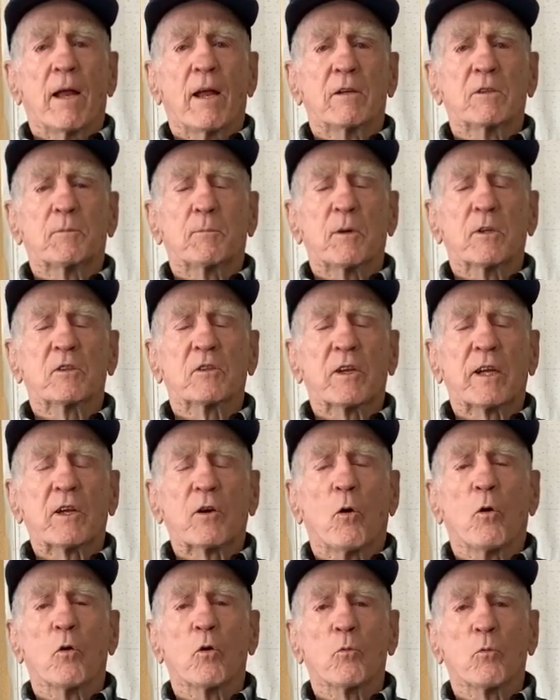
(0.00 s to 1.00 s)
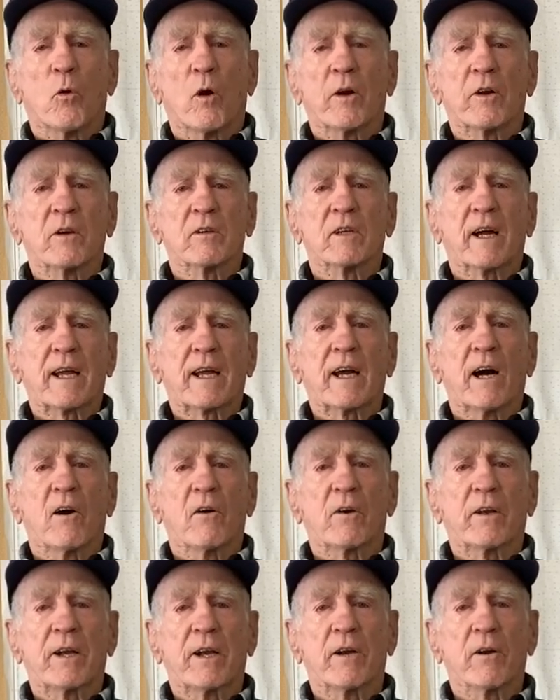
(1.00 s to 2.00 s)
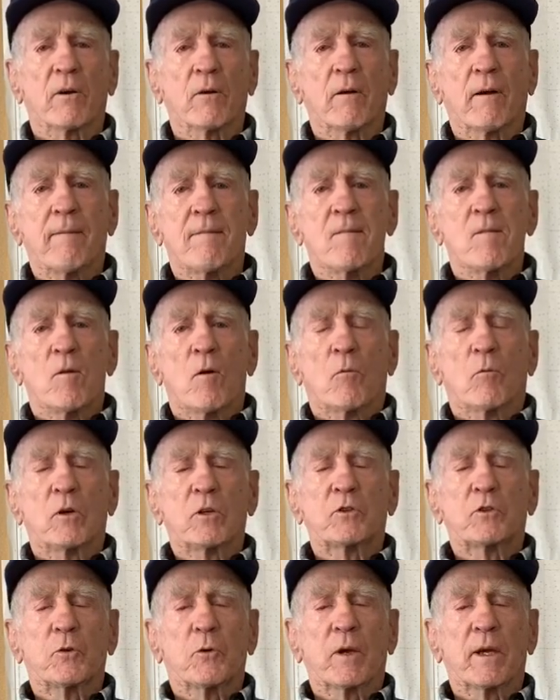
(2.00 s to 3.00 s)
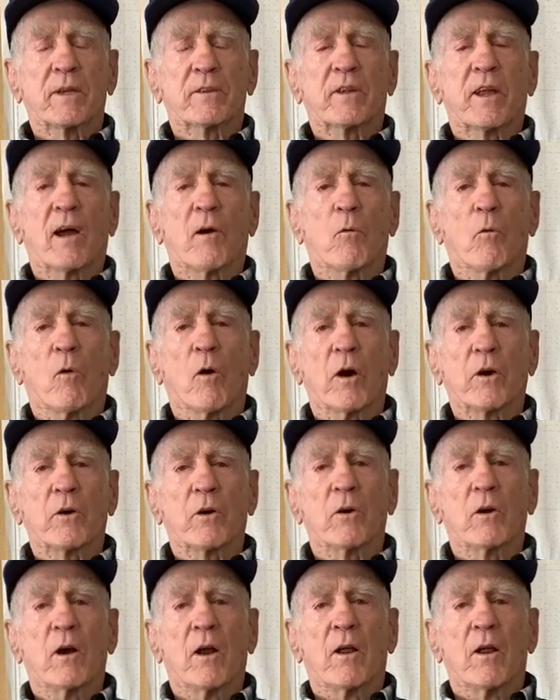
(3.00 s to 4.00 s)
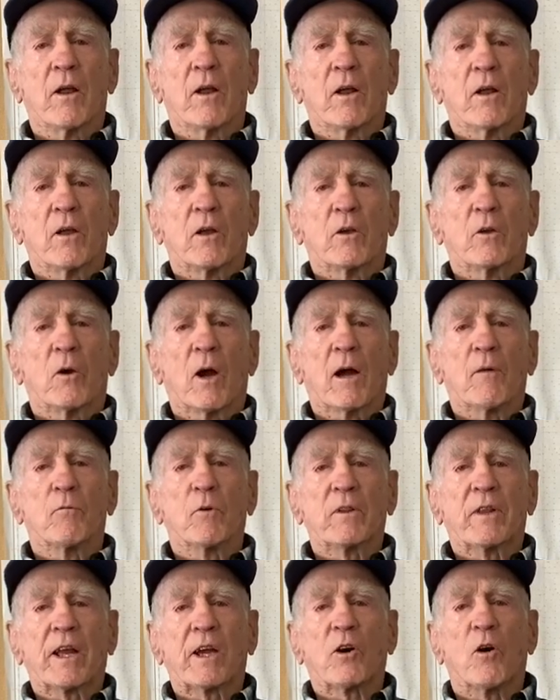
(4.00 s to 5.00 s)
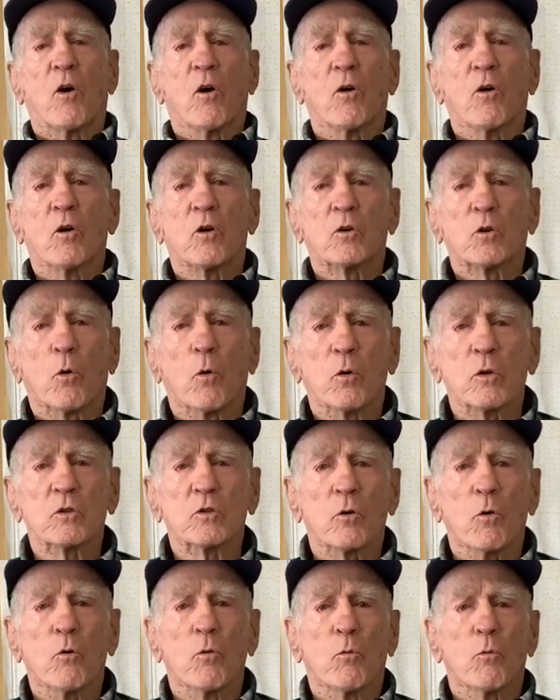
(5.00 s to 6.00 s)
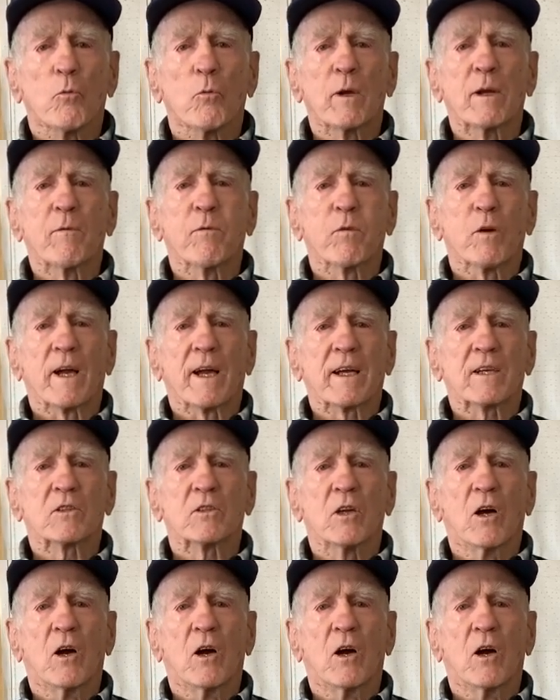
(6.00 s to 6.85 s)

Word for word: especially cold water like out here, once you hit that water, you have what they call torsal reflex.